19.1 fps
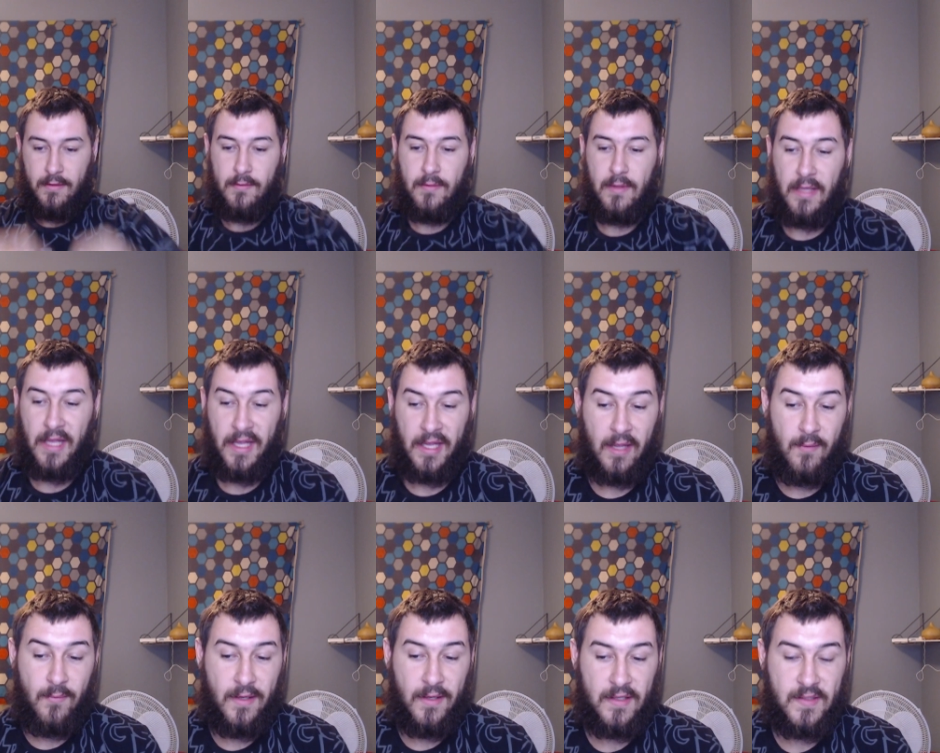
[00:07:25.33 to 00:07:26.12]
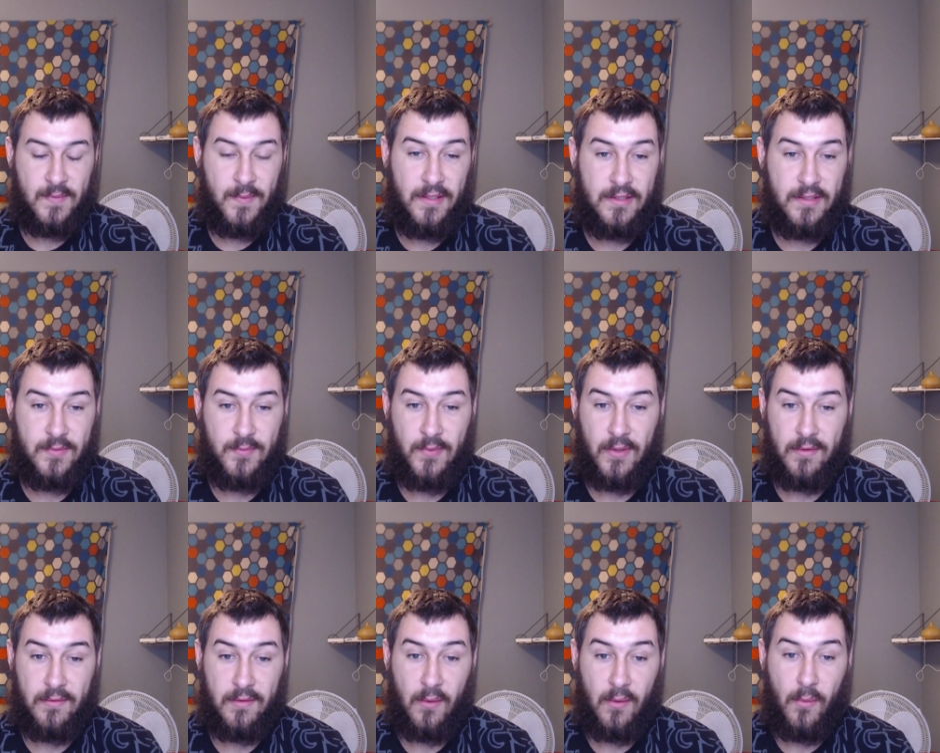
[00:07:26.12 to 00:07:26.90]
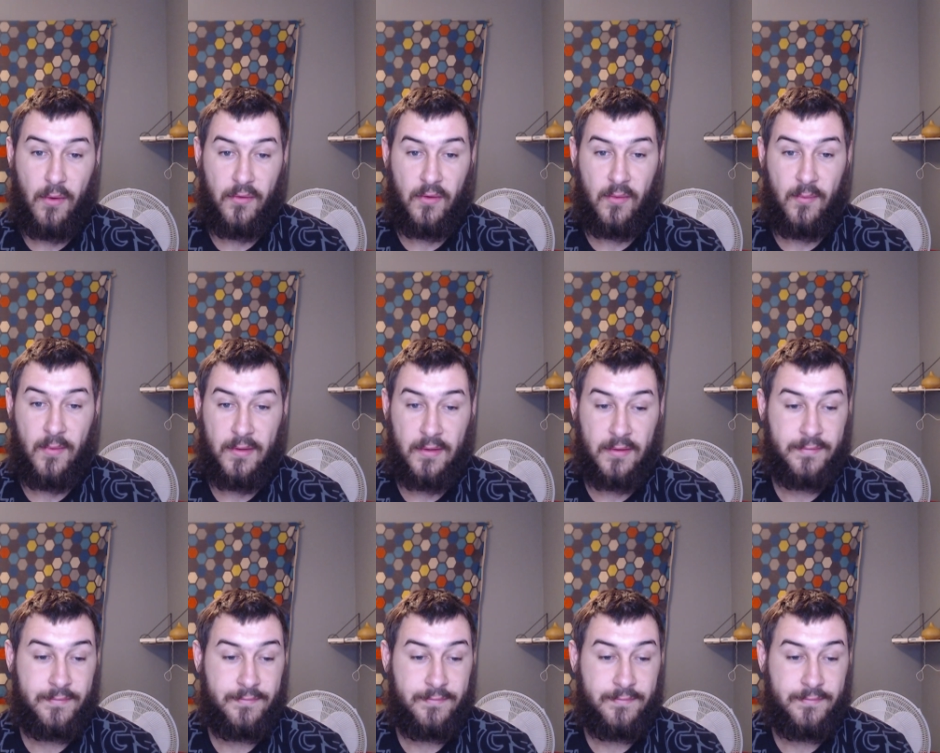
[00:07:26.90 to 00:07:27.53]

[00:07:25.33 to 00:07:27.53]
They can be expensive, but they're worth the money.